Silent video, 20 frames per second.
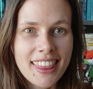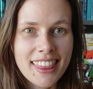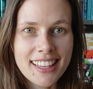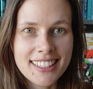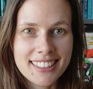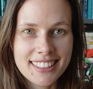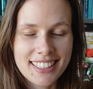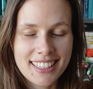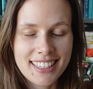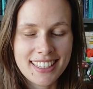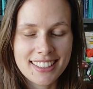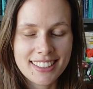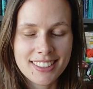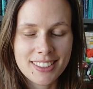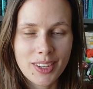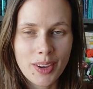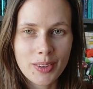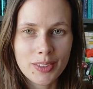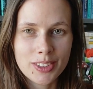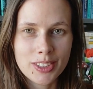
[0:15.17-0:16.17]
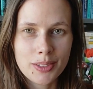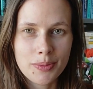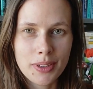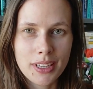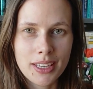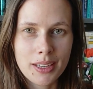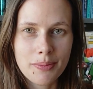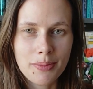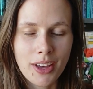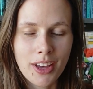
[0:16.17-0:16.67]
This is going to
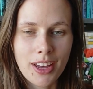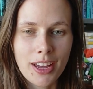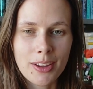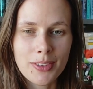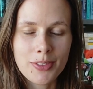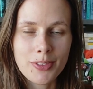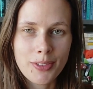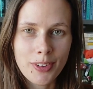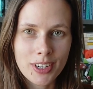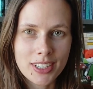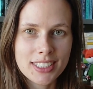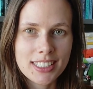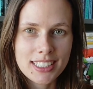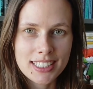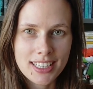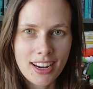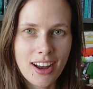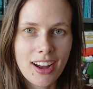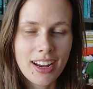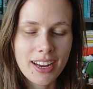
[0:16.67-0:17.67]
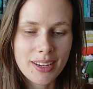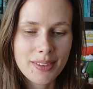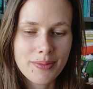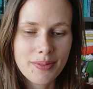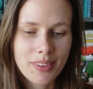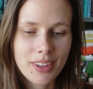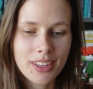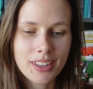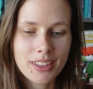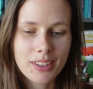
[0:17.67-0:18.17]
be my first
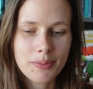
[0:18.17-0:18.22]
time